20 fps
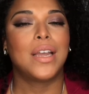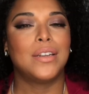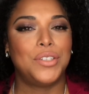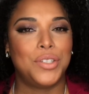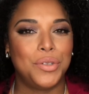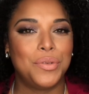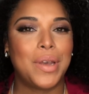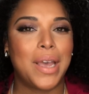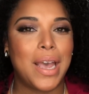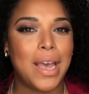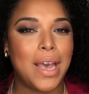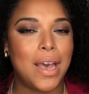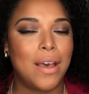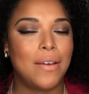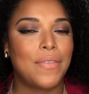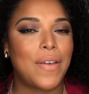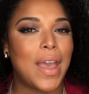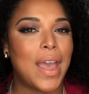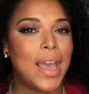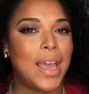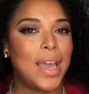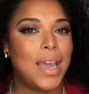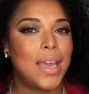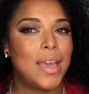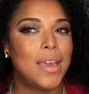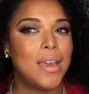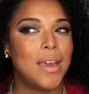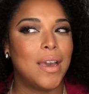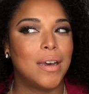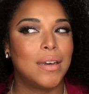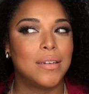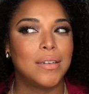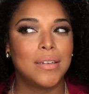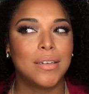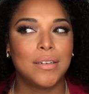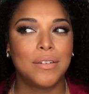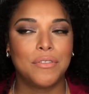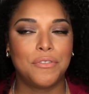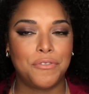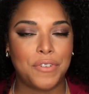I do have a
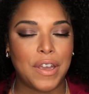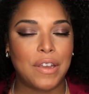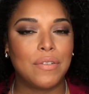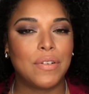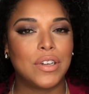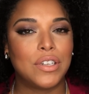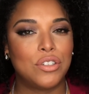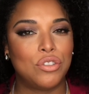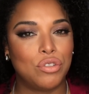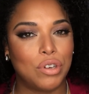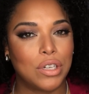favorite